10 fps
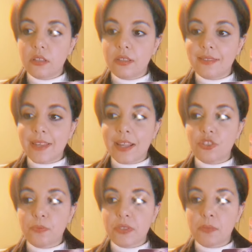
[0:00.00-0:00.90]

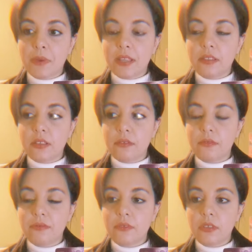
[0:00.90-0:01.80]
detached perspective.
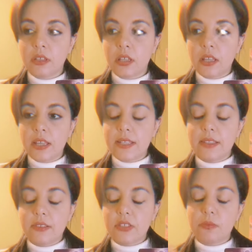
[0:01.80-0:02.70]

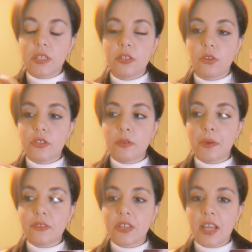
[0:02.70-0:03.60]
There's something here also
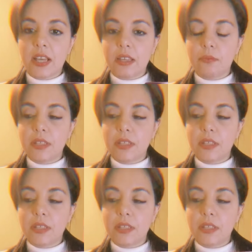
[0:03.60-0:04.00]
about time,